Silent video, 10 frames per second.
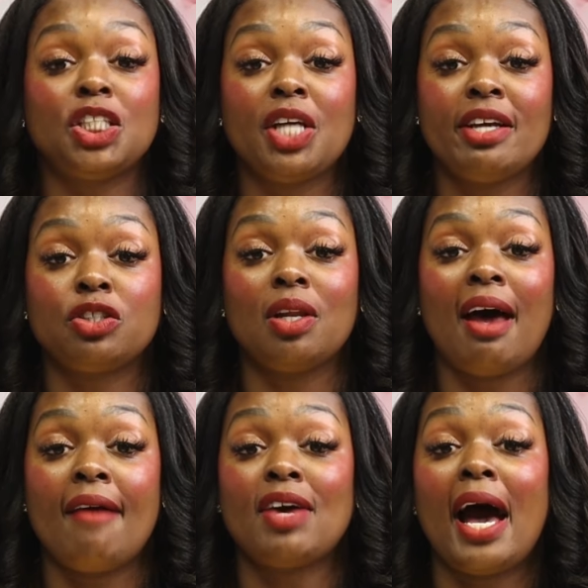to change your
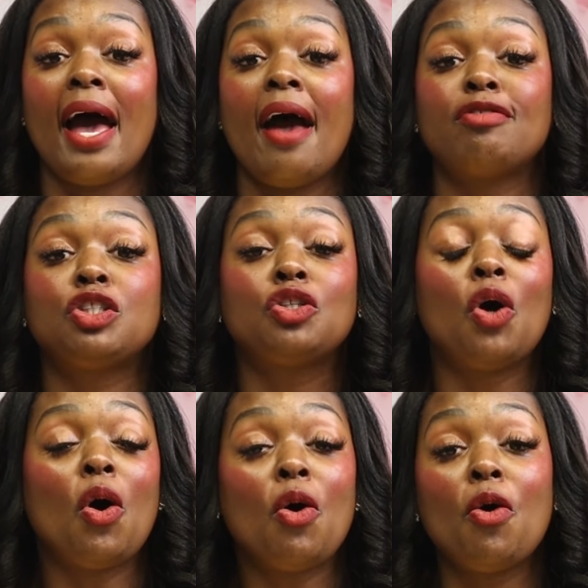life, I have
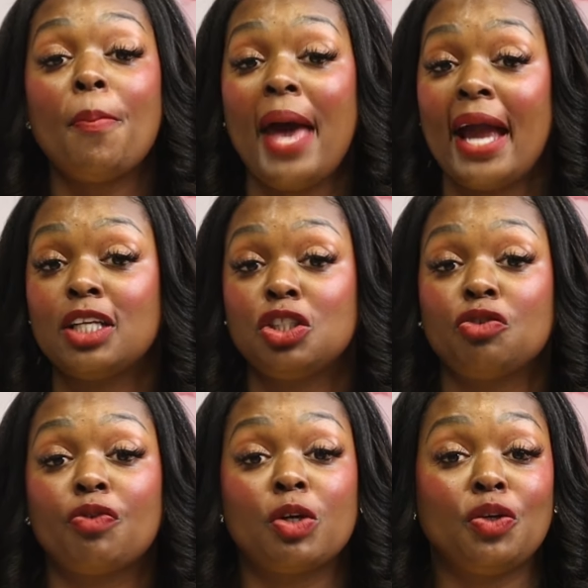2
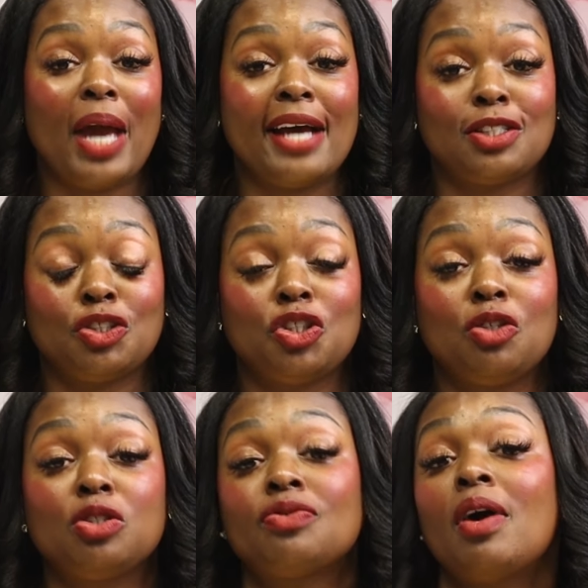packages for you guys to
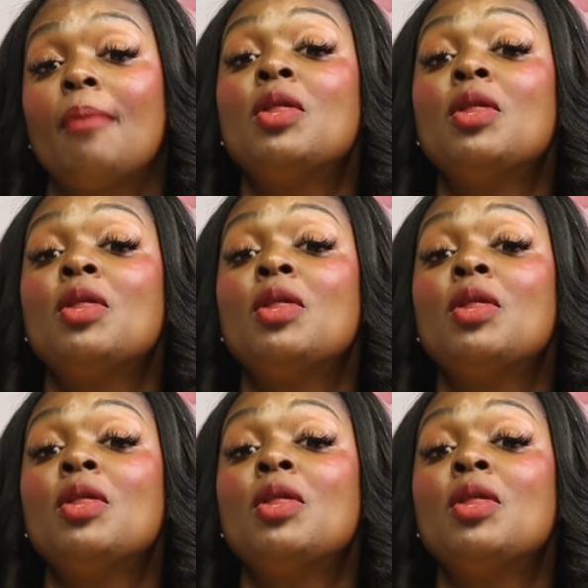choose from.